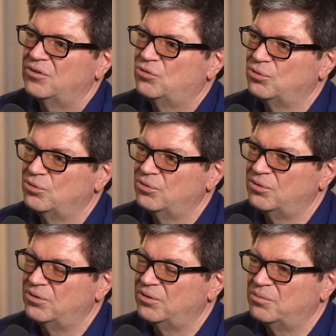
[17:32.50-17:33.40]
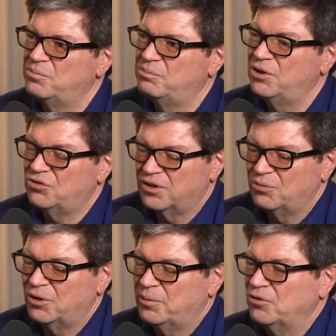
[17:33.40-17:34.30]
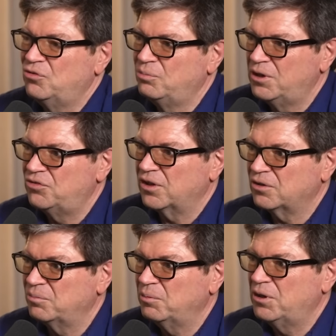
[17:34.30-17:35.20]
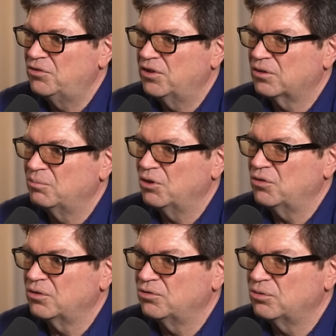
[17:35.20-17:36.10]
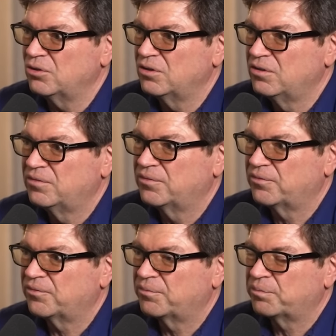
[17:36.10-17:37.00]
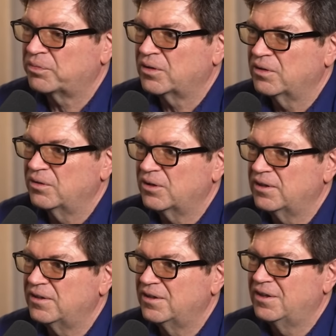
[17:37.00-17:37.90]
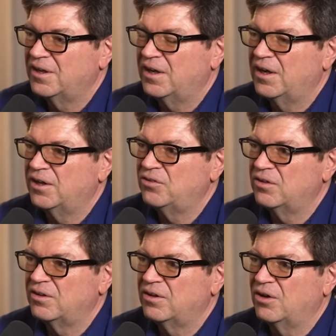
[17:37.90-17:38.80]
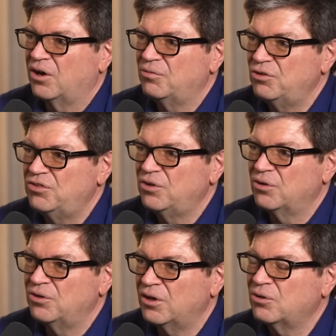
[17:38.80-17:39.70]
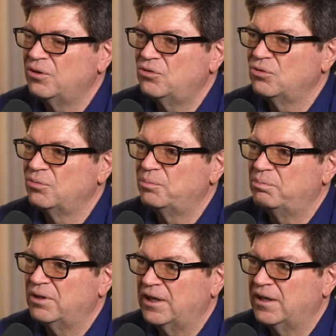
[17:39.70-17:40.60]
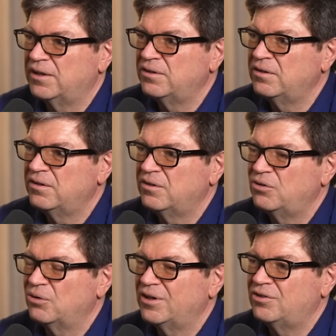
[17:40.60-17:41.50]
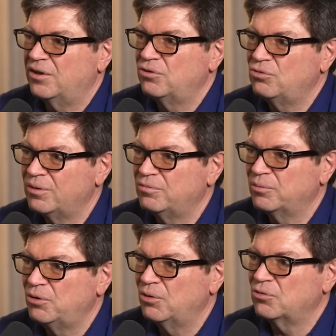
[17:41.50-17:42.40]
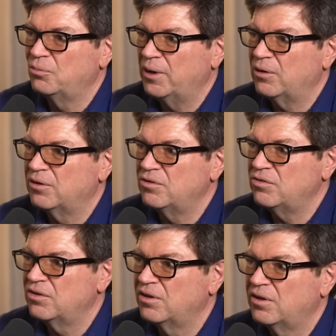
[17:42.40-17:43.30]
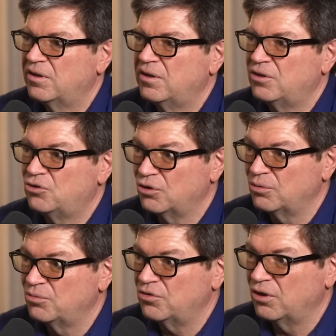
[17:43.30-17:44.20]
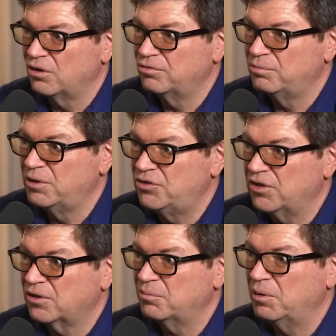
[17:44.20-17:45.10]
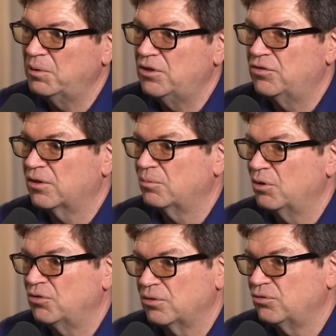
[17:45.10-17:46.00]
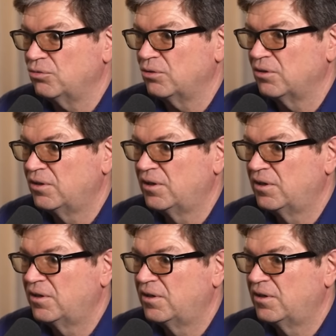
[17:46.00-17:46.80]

to basically what amounts to millisecond by millisecond muscle control. Mm-hmm. Okay, and obviously you're not going to plan your entire trip from New York to Paris in terms of millisecond by millisecond muscle control. Mm-hmm.